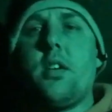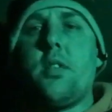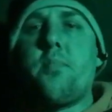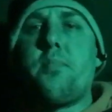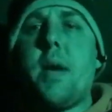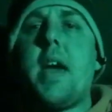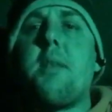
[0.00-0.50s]

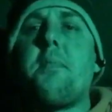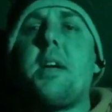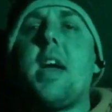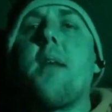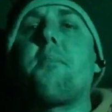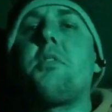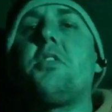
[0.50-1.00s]
Baby
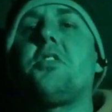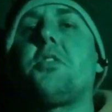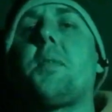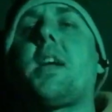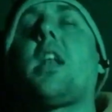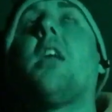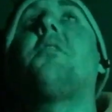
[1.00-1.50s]
M used to
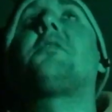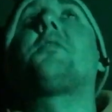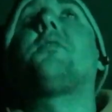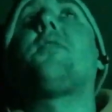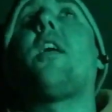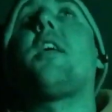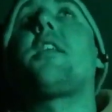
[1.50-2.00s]
be close to
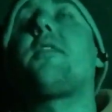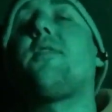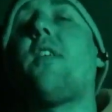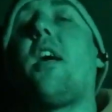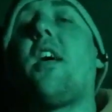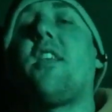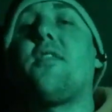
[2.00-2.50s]

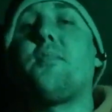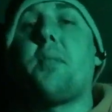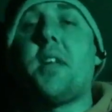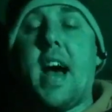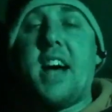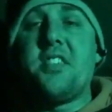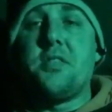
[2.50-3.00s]
35, but
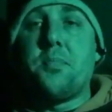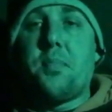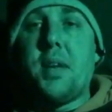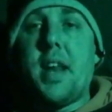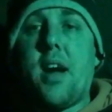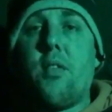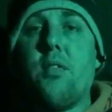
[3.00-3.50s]
it hasn't
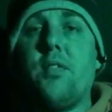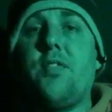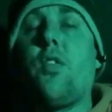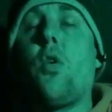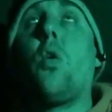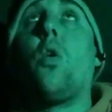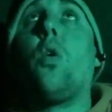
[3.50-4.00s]
been out
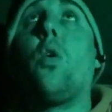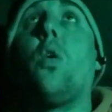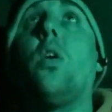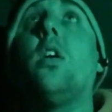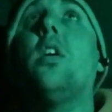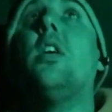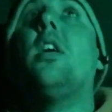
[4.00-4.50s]
for
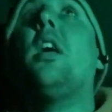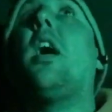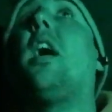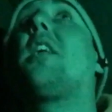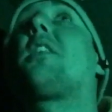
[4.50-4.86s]
a